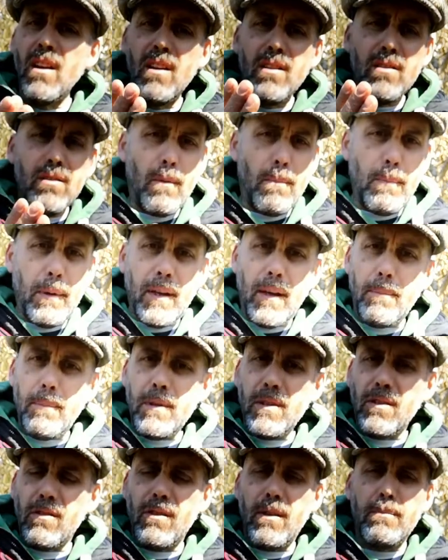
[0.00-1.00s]
So pick up a
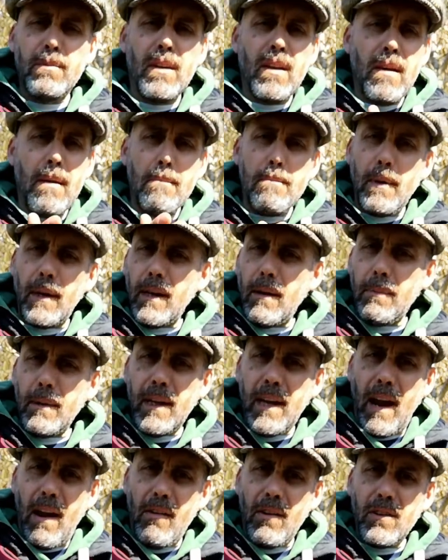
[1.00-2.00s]
script, pick up a
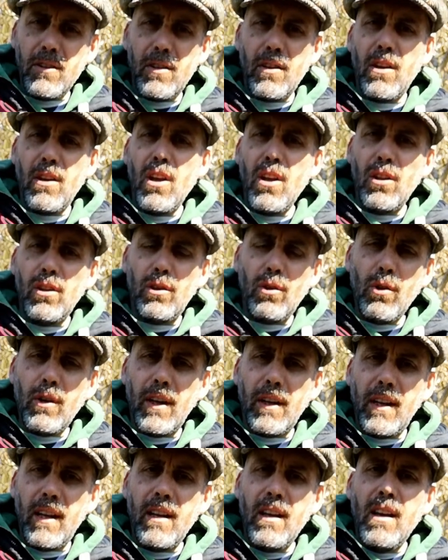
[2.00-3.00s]
character, look
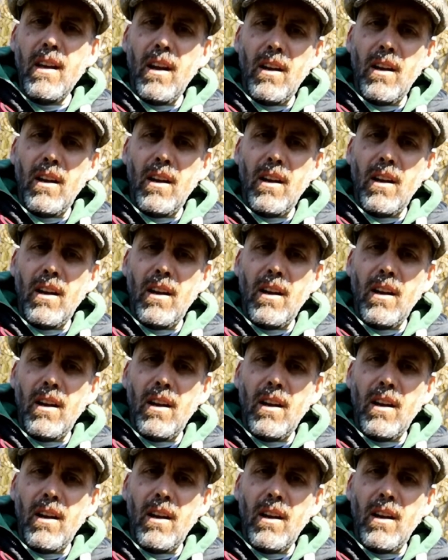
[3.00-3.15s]
at it,